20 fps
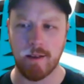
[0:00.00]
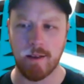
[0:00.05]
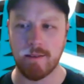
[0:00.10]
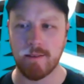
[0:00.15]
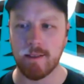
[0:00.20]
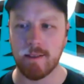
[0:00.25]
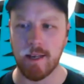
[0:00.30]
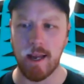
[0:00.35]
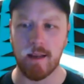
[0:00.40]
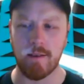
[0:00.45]

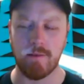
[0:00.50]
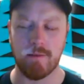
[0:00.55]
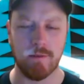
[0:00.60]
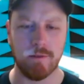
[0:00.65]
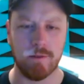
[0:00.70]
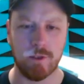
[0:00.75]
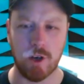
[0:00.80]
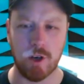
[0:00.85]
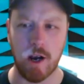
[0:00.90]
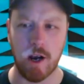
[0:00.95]
yeah,
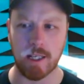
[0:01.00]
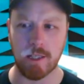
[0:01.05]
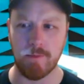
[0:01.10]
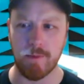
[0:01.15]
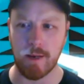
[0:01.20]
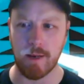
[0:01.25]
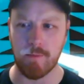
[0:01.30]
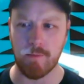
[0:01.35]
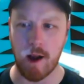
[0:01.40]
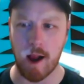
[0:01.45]
trying to
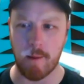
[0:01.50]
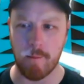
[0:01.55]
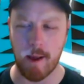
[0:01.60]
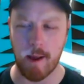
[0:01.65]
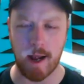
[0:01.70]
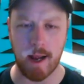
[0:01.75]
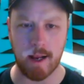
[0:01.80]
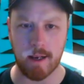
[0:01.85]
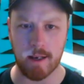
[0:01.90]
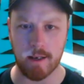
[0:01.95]
be
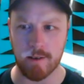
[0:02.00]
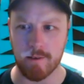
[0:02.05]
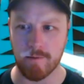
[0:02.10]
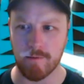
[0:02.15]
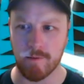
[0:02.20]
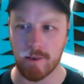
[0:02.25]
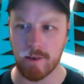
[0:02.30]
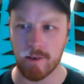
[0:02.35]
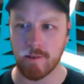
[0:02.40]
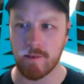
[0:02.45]
pragmatic and
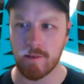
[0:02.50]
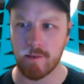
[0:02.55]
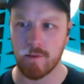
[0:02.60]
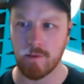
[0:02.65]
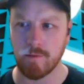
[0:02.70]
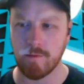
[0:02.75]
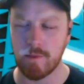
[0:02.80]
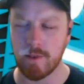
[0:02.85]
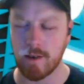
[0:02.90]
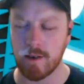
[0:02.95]

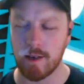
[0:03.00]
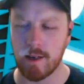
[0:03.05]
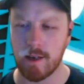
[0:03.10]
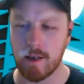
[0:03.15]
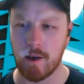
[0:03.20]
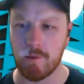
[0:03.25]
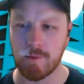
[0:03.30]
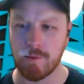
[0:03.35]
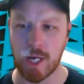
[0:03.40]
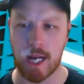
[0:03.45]

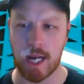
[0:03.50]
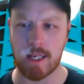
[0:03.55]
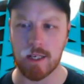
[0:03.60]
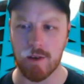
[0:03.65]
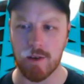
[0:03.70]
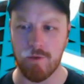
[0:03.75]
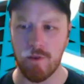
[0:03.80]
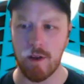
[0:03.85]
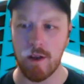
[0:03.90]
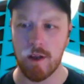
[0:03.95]

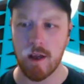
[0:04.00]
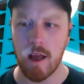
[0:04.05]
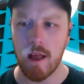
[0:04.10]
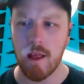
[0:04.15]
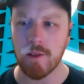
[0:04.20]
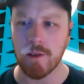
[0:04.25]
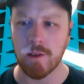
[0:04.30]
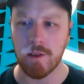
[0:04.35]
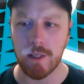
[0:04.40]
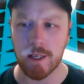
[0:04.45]
objective.
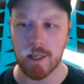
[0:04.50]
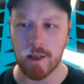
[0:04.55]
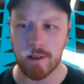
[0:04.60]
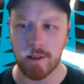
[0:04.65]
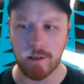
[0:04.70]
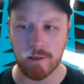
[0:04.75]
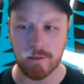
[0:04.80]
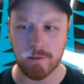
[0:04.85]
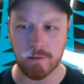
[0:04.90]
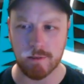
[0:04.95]
The
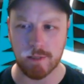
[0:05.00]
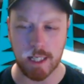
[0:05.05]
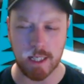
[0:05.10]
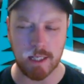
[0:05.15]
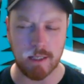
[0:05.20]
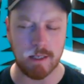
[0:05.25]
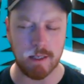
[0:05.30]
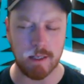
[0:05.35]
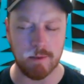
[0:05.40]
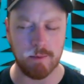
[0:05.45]

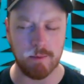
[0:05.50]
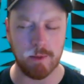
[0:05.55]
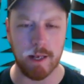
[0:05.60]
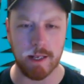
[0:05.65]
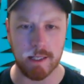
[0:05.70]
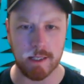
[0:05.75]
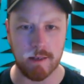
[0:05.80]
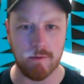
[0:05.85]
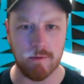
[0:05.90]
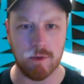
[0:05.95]
list and the
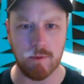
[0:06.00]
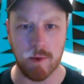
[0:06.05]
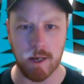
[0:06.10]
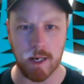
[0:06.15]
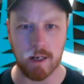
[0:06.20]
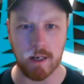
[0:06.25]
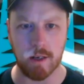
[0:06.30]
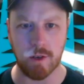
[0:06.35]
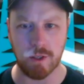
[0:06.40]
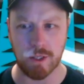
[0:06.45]
players seem to be
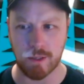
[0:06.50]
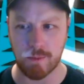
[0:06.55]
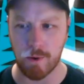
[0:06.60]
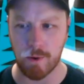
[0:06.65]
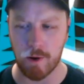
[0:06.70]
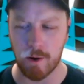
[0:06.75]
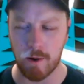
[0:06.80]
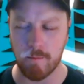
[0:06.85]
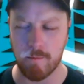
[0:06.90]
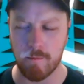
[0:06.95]
in a good
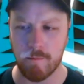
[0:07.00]
spot.